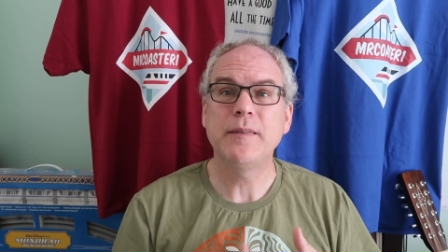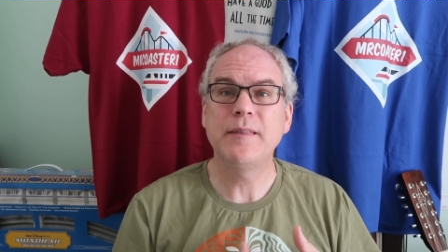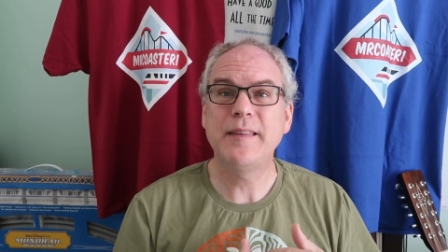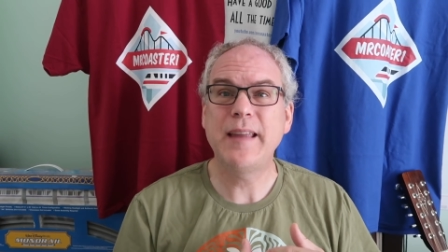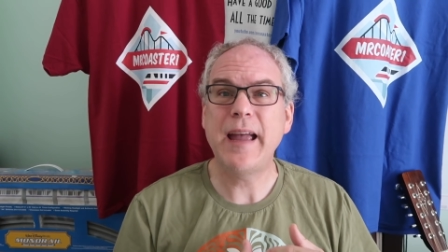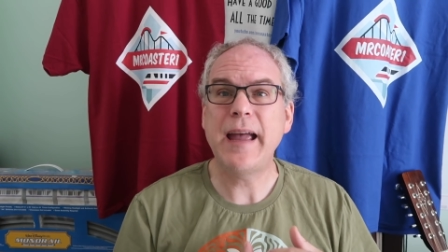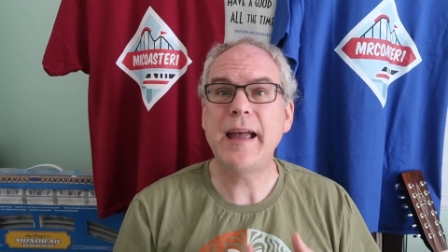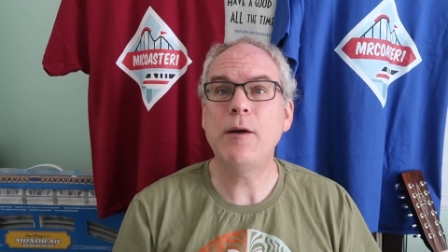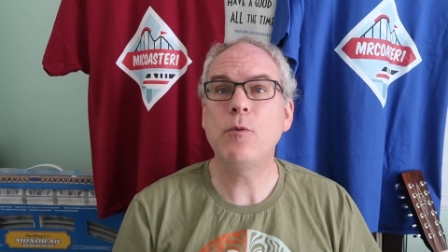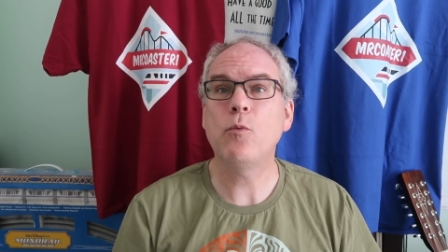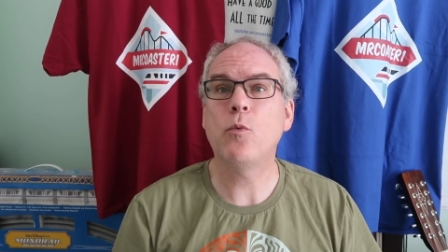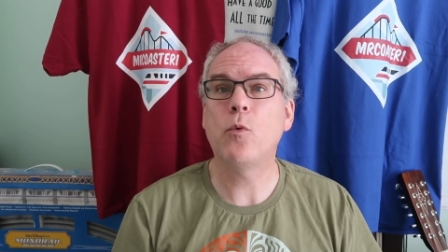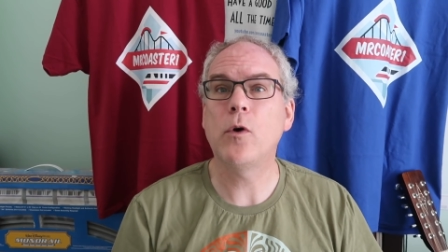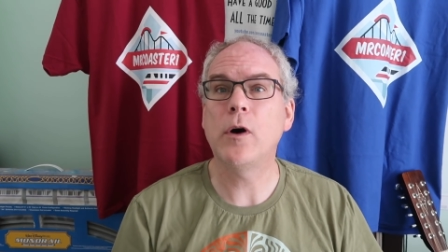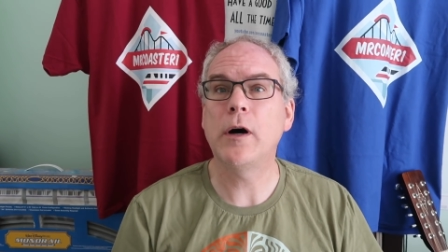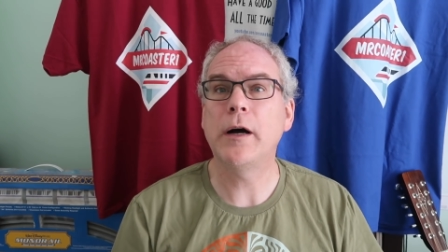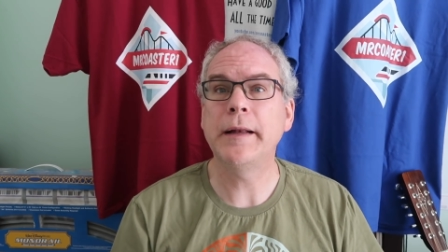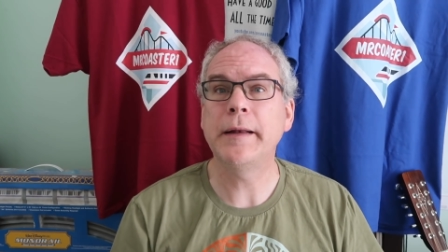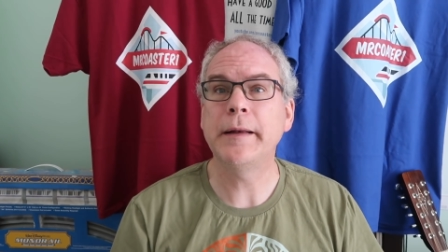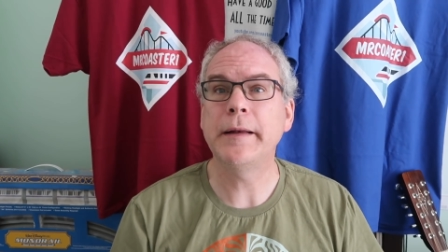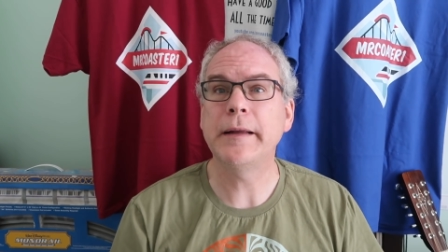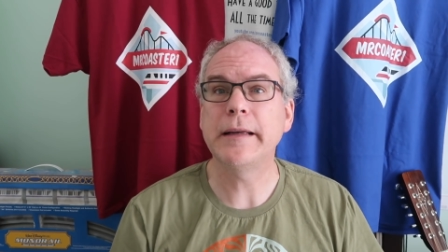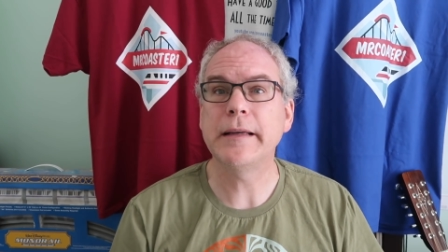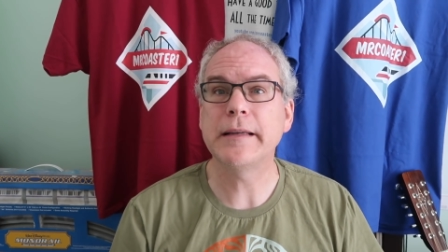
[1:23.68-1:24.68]
Day
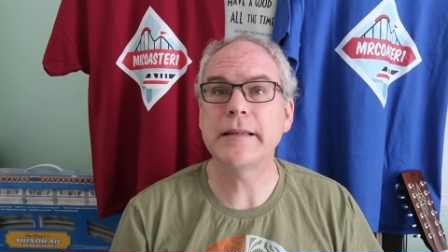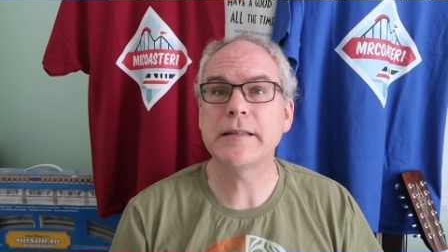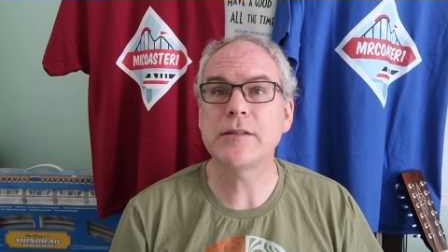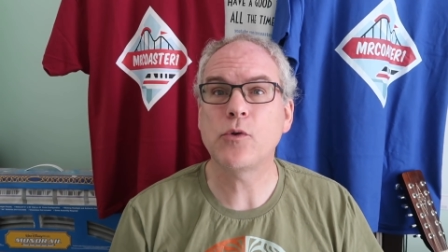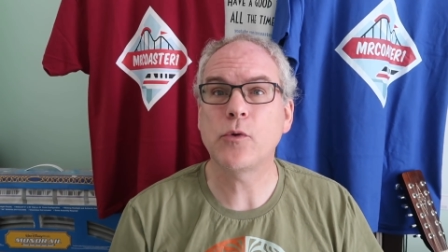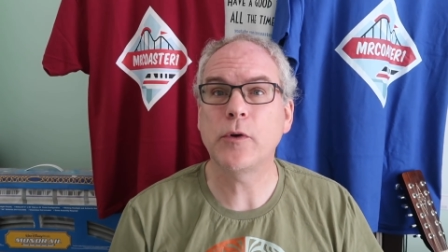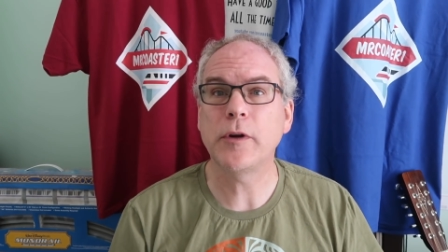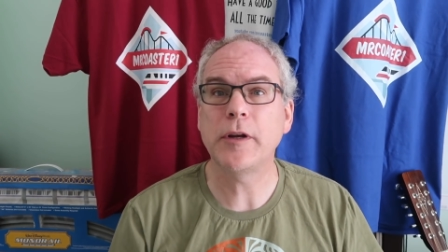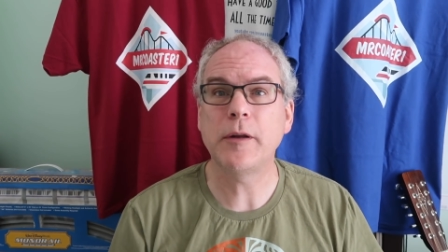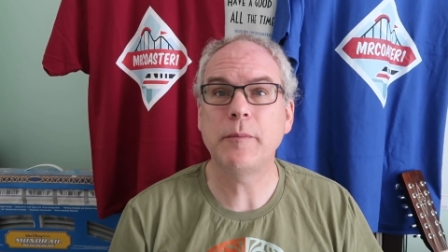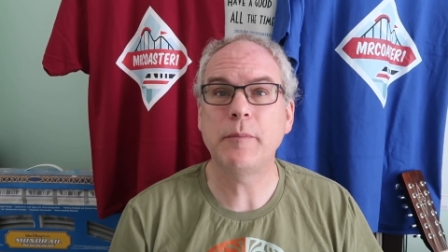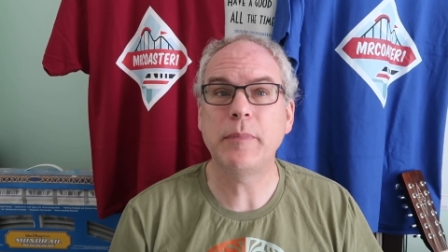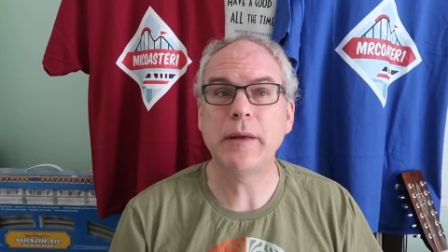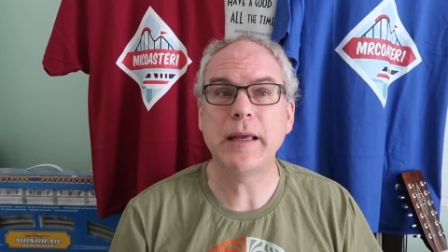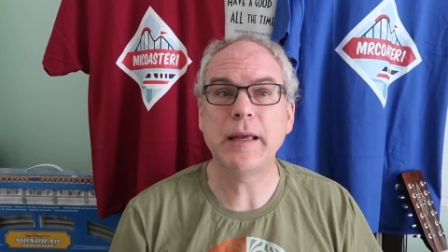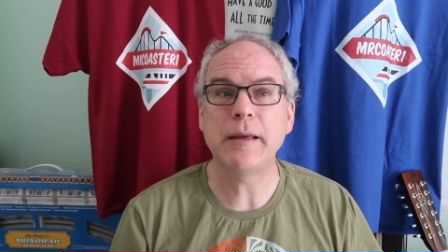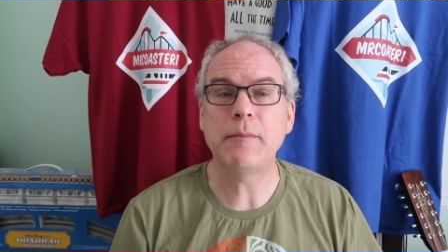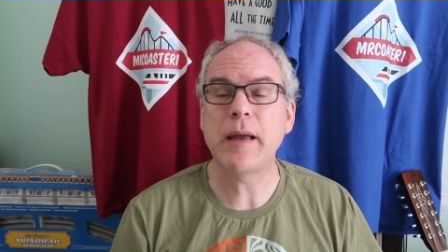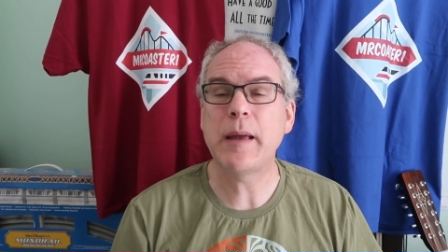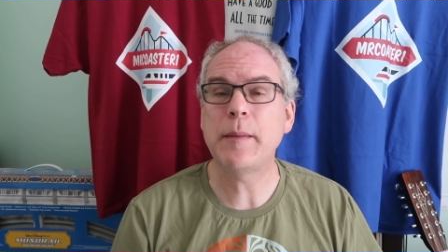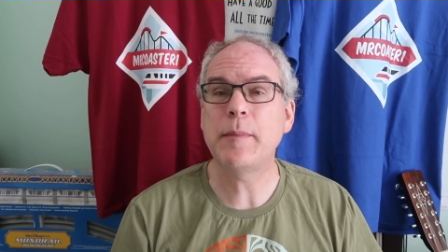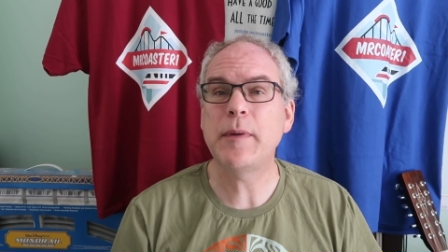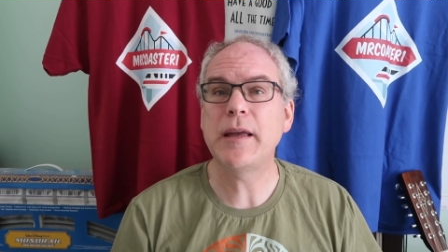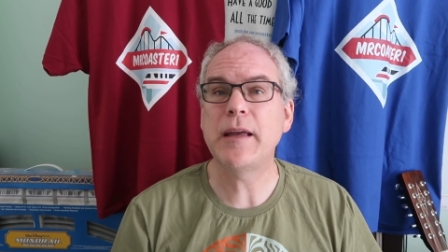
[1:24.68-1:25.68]
1 is going to be
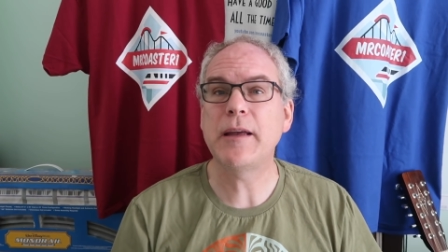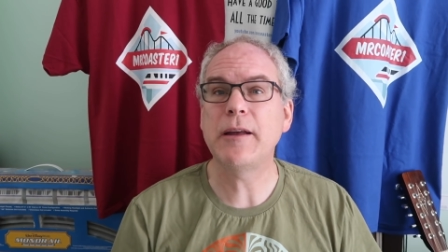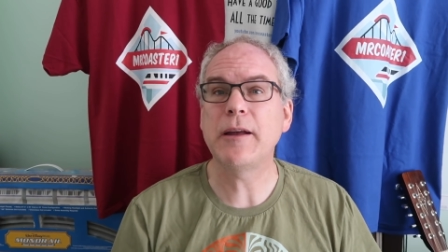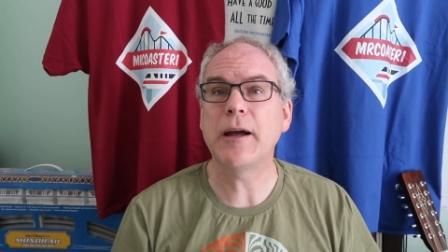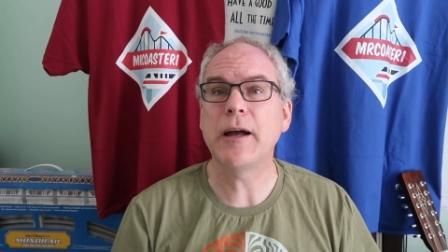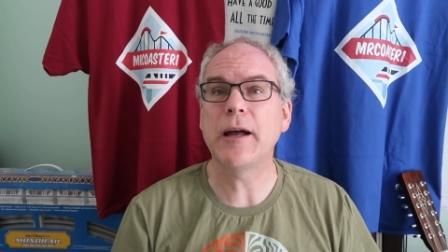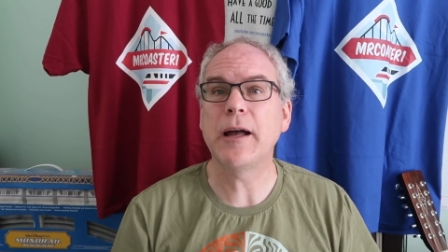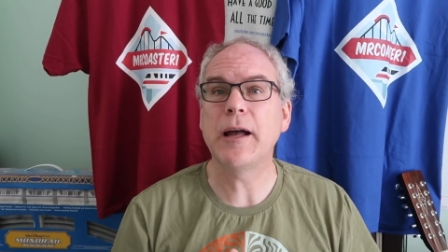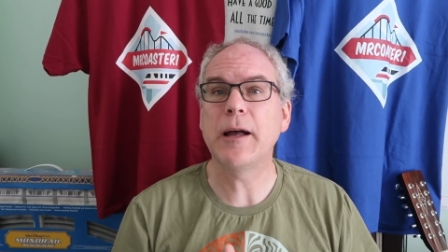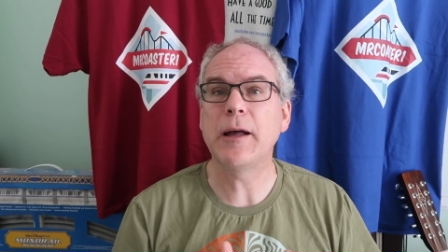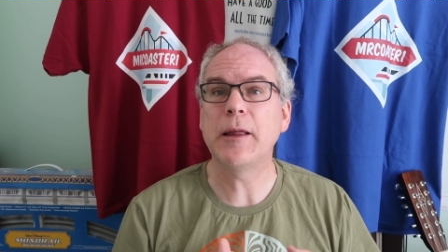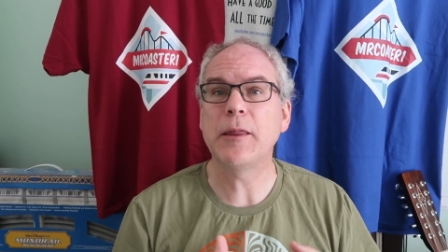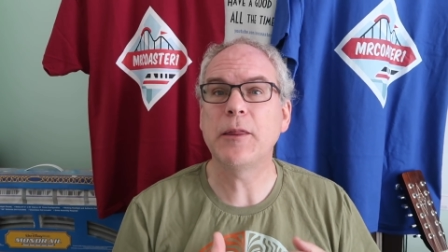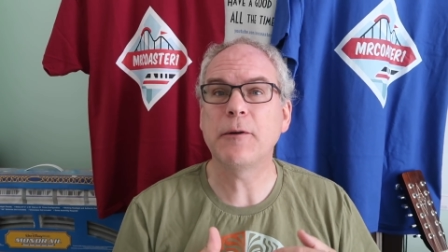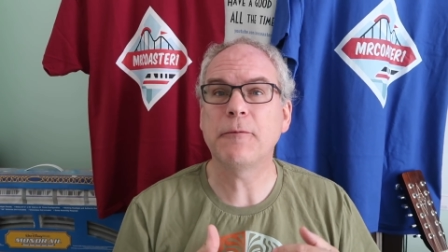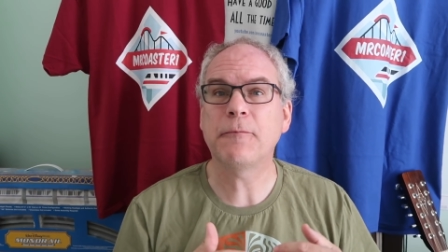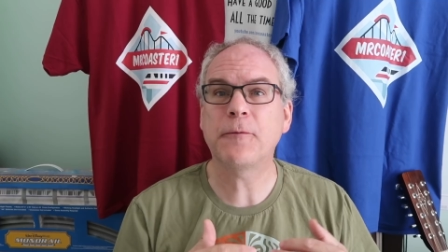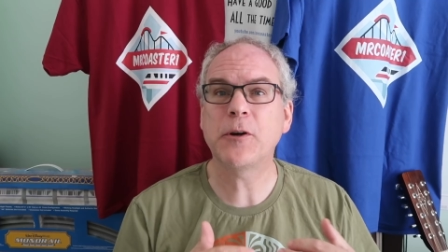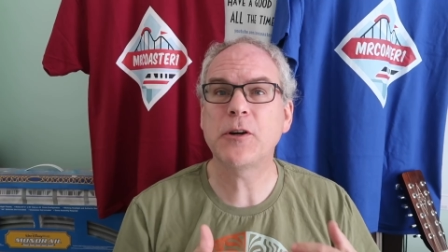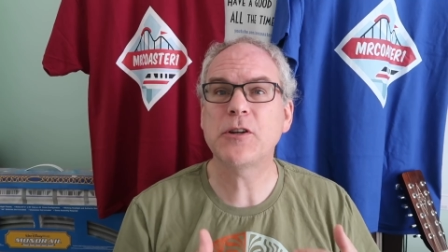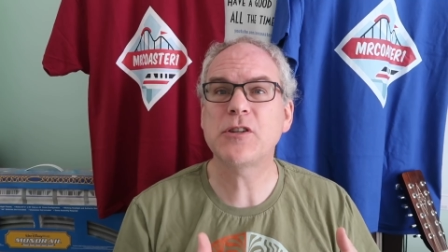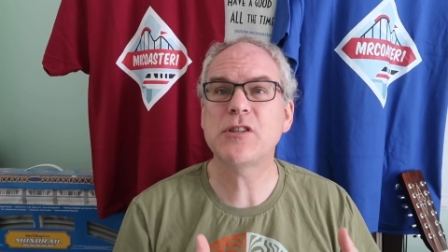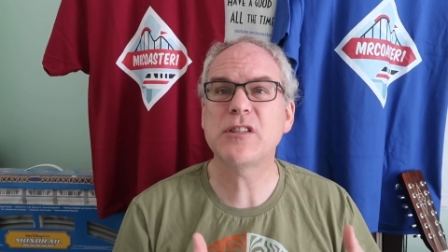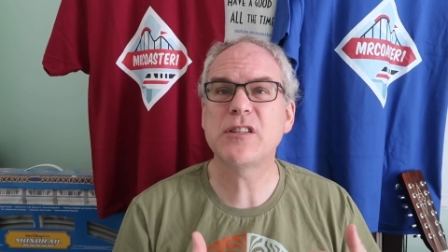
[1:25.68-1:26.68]
maybe the
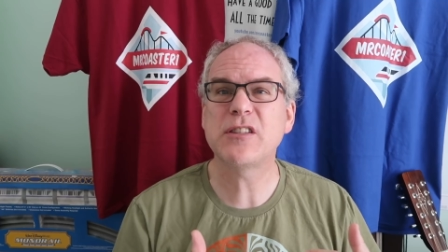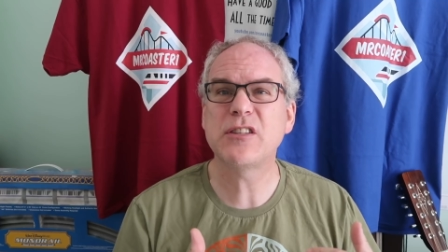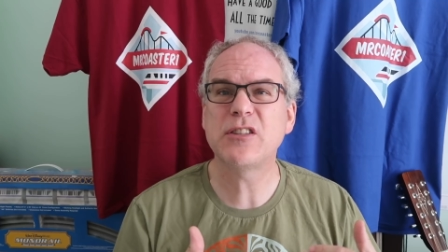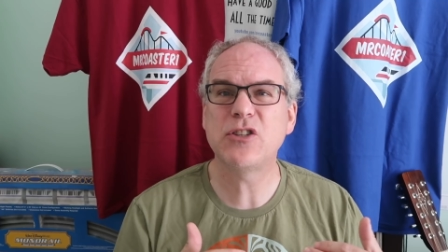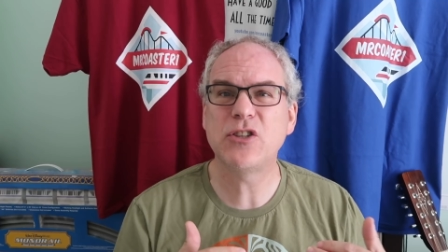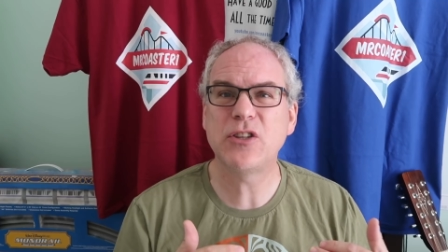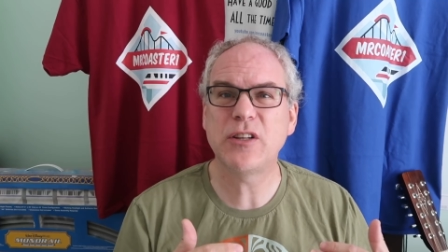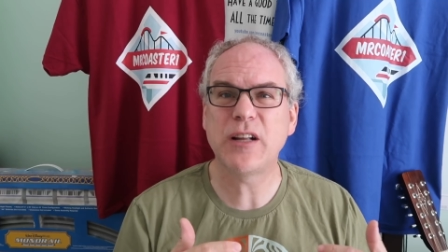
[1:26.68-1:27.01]
first